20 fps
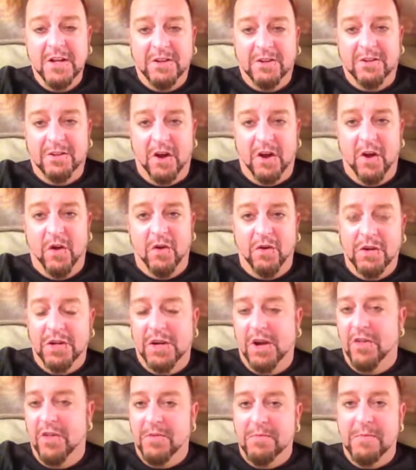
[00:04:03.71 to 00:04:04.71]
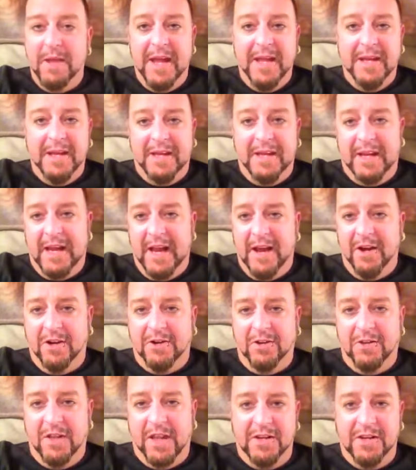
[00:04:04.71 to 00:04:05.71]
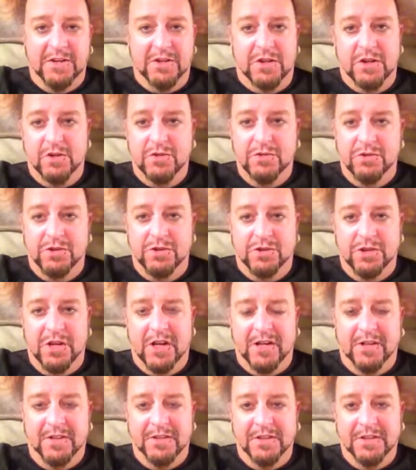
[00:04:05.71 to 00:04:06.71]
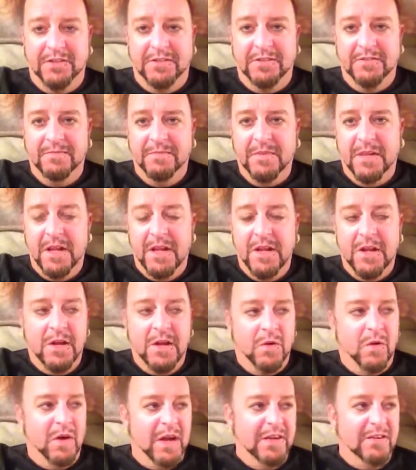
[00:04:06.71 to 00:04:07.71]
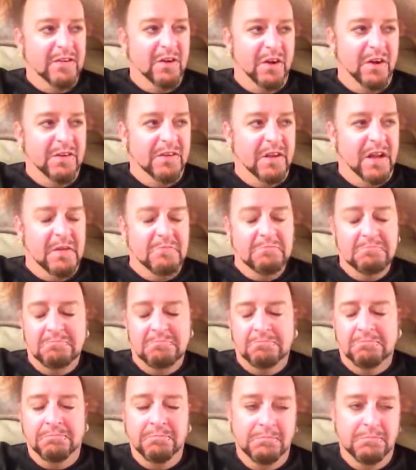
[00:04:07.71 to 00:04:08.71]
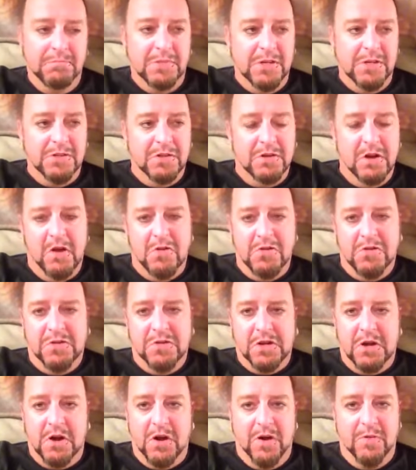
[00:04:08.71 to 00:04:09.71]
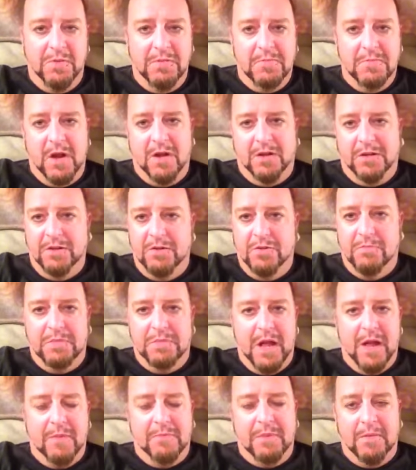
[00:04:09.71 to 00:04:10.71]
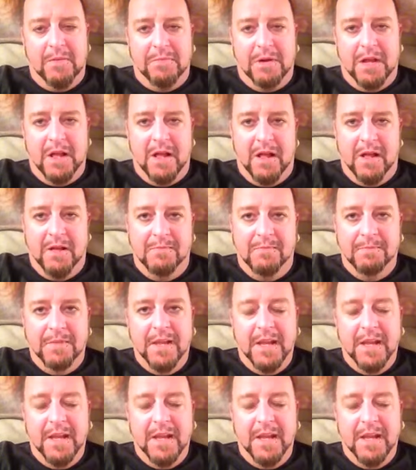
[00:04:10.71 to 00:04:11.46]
So, you know, the main character, that douche Sheldon, well, he's always like, did you know the carbon molecule, blah, blah, blah?